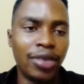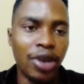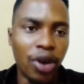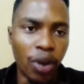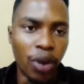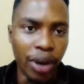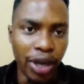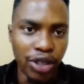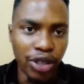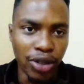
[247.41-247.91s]

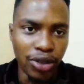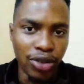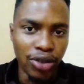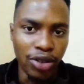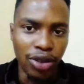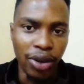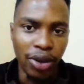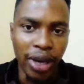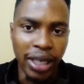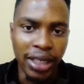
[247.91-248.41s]
connection to
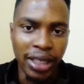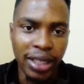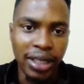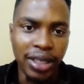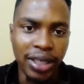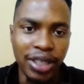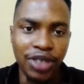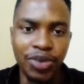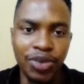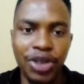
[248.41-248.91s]
your existing
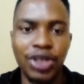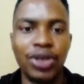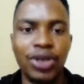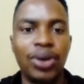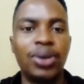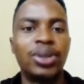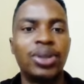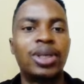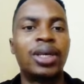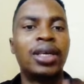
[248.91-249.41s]

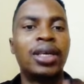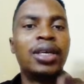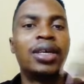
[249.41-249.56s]
integrations,